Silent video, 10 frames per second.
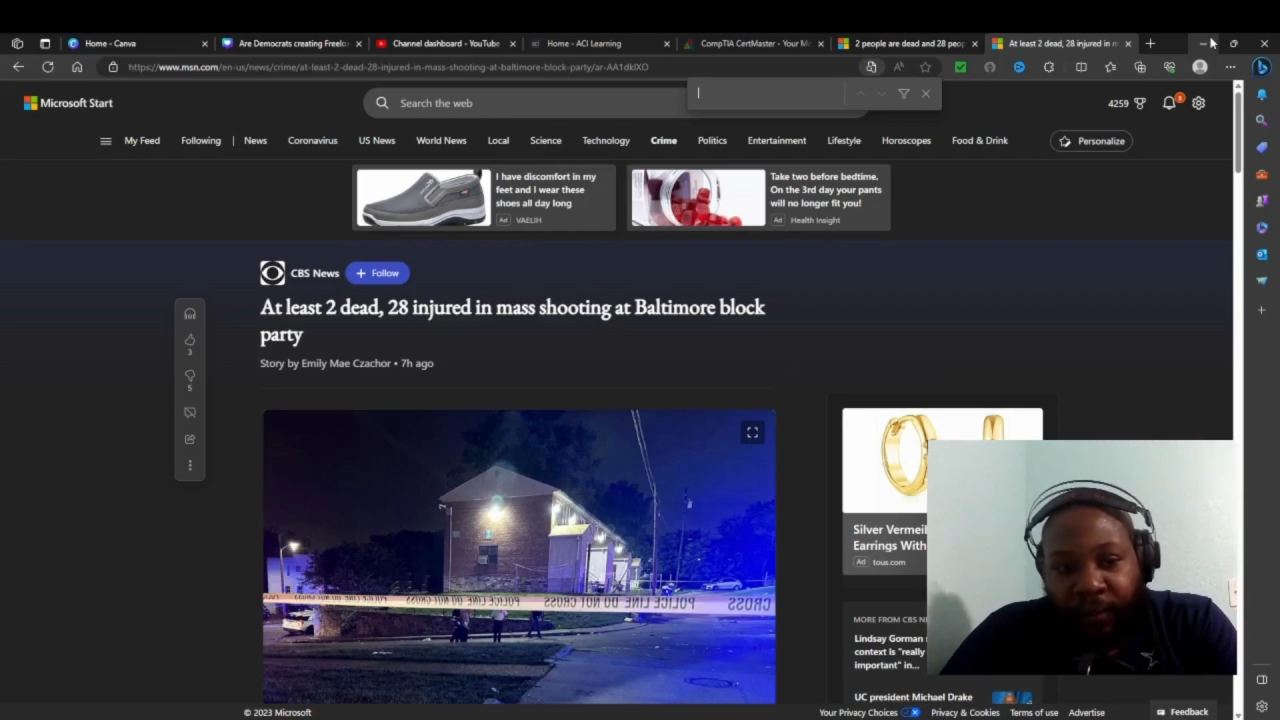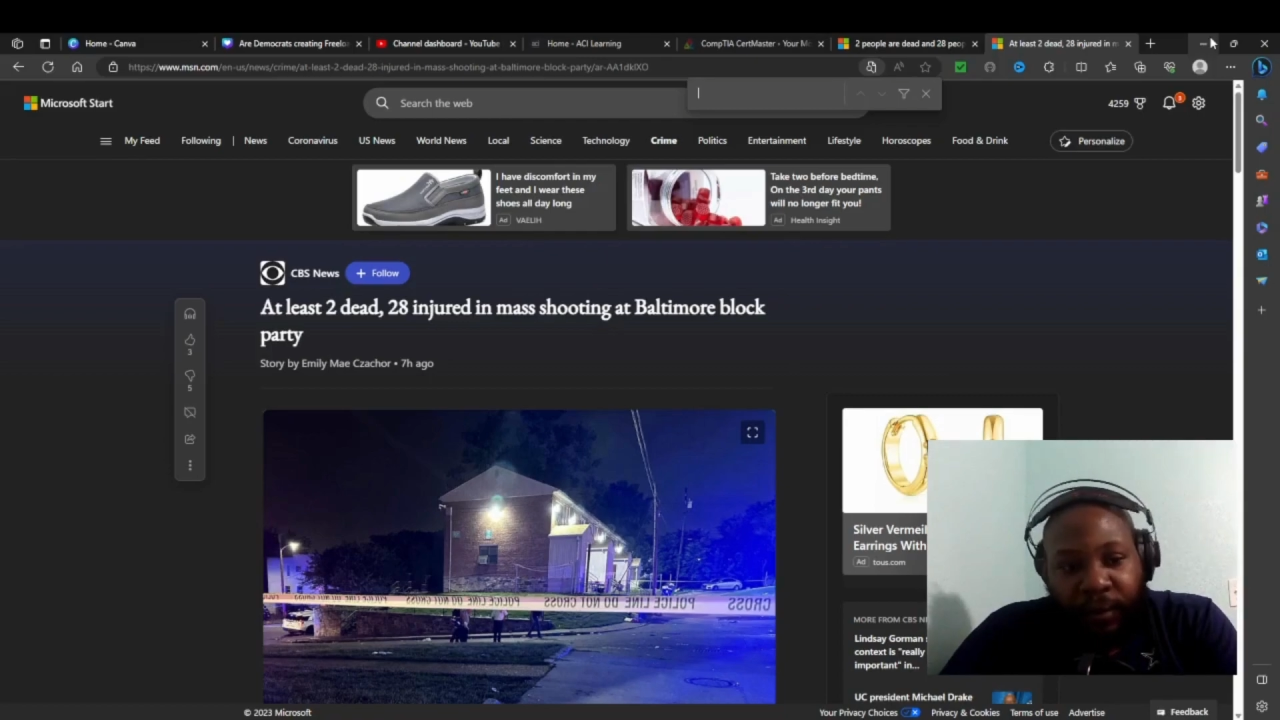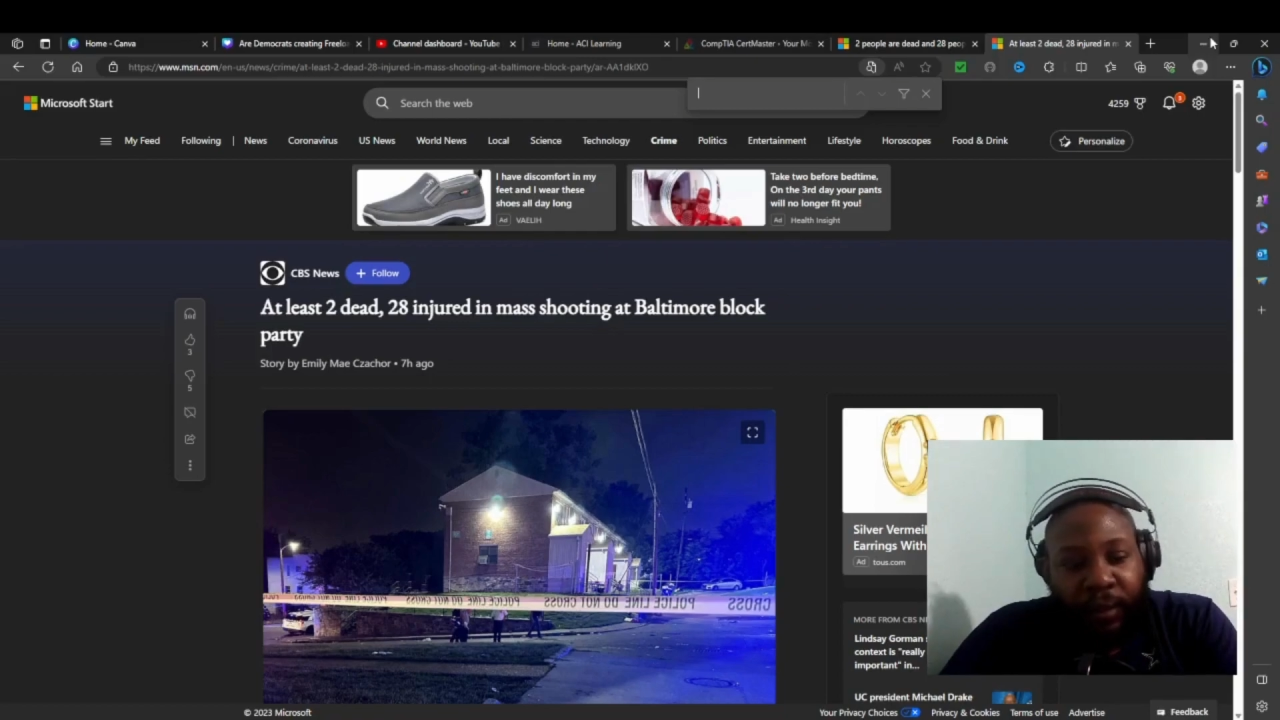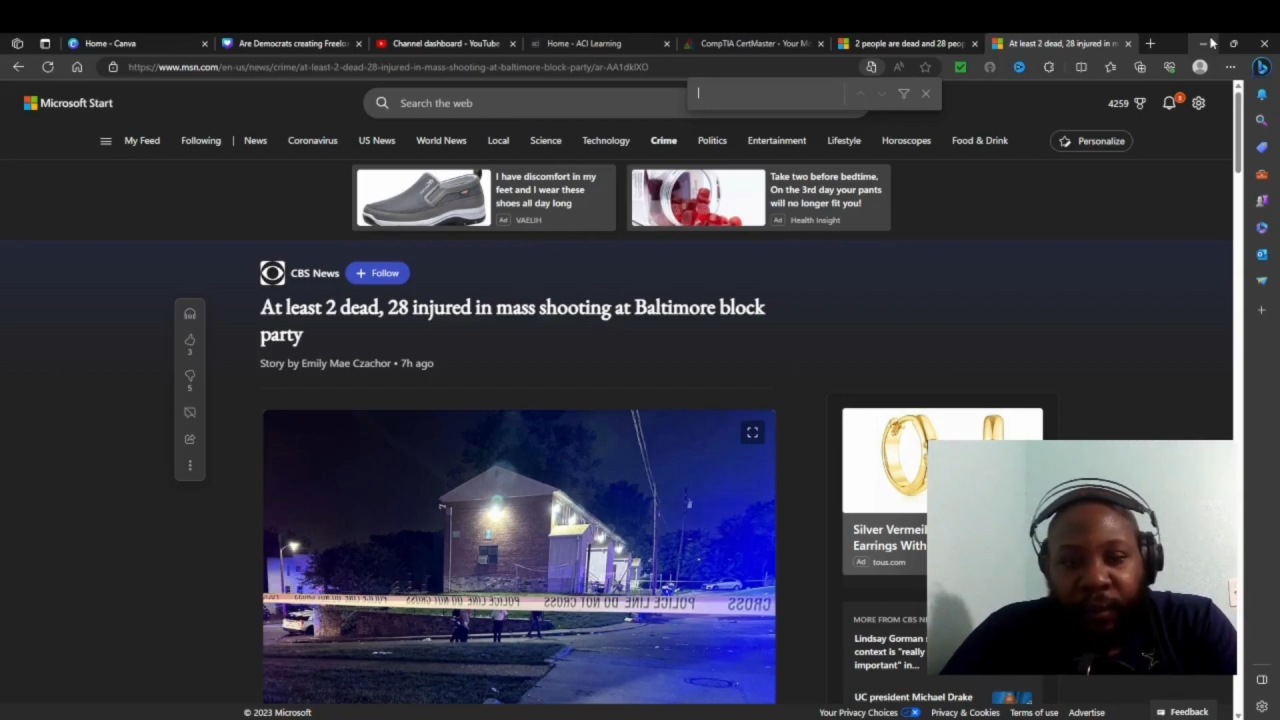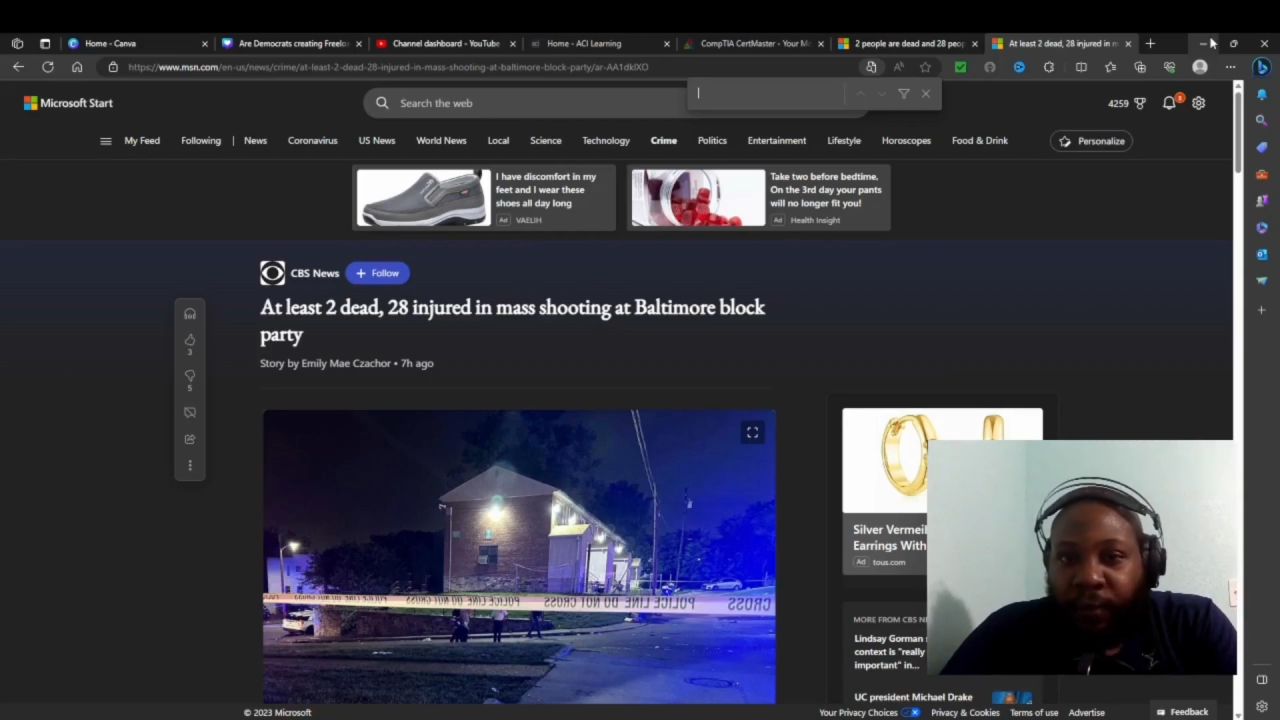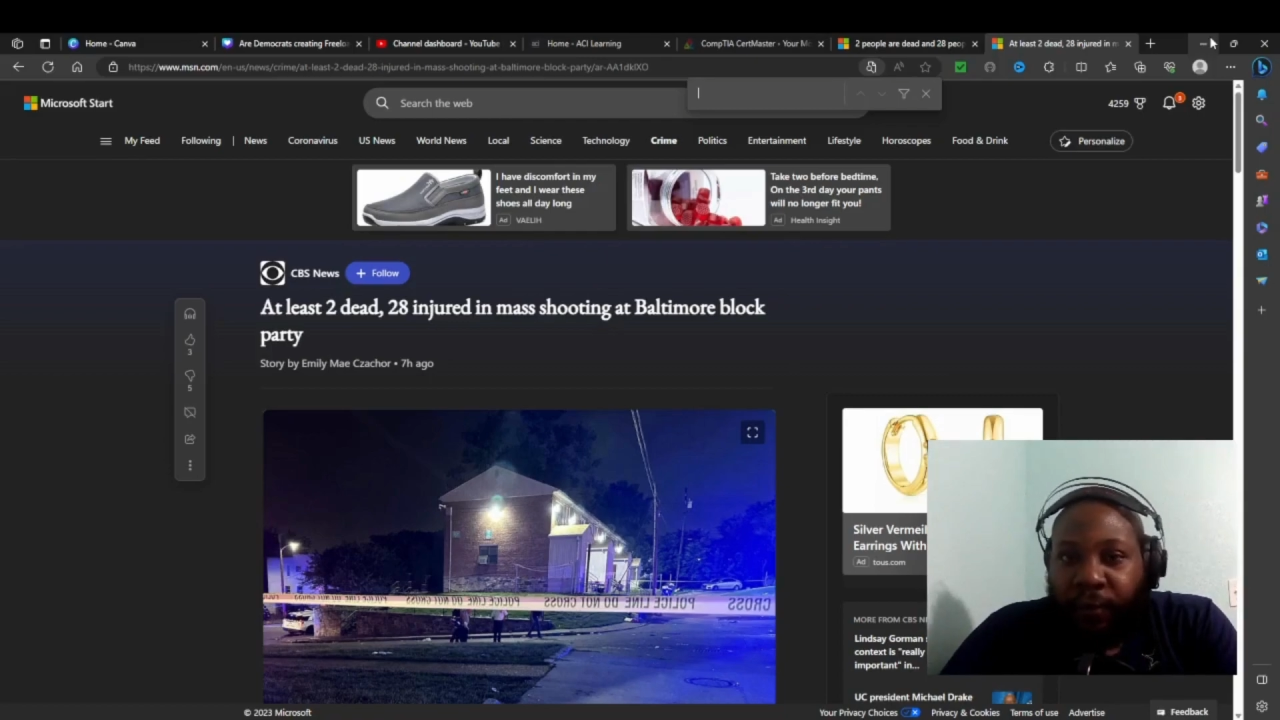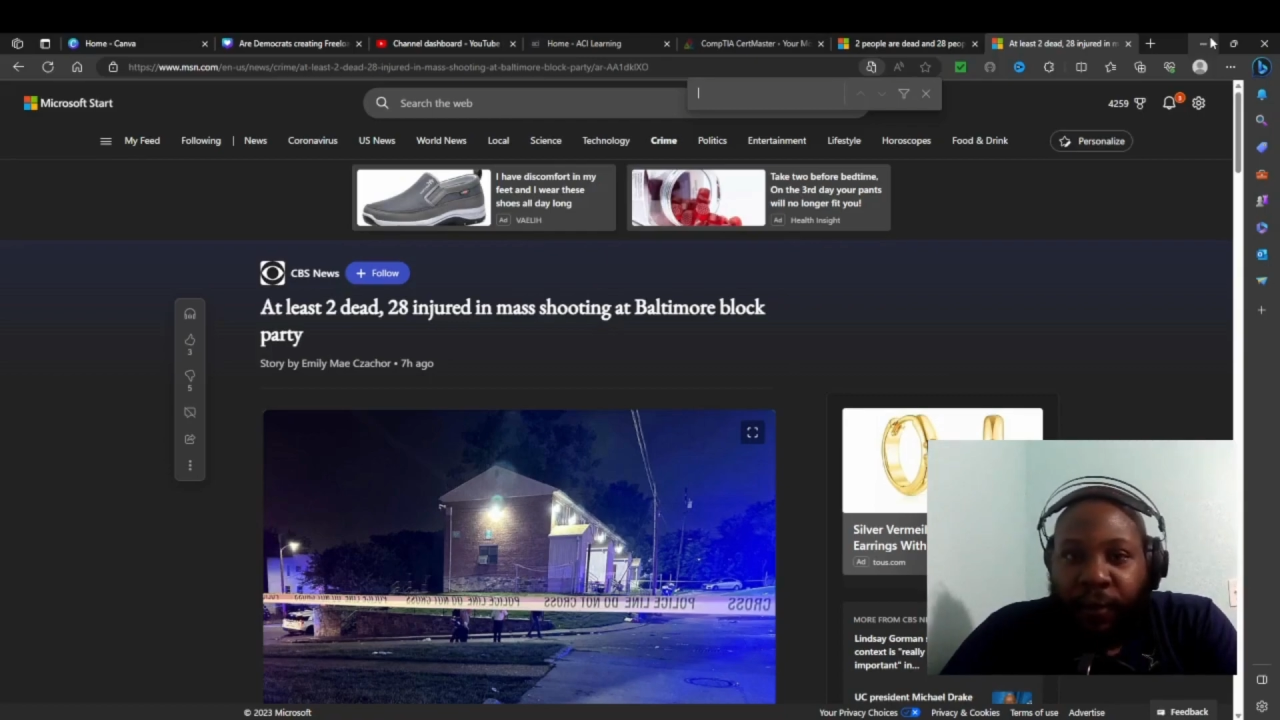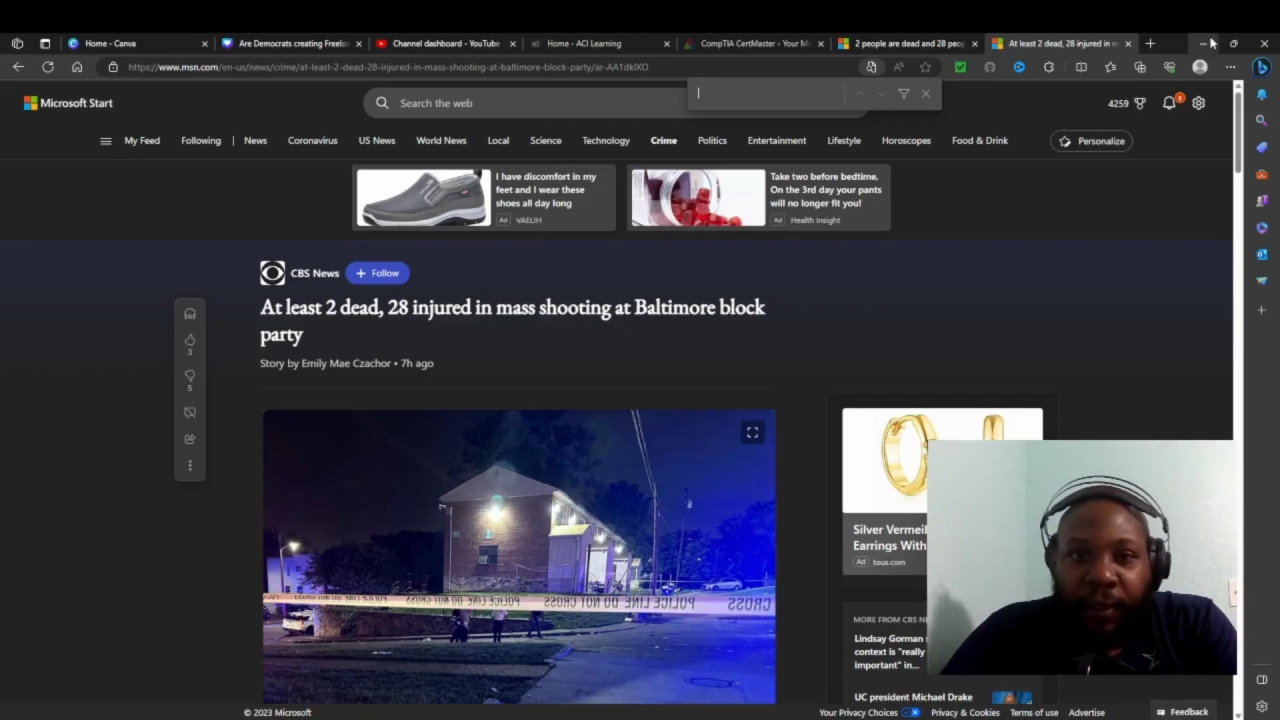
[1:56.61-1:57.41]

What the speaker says: I ain't going to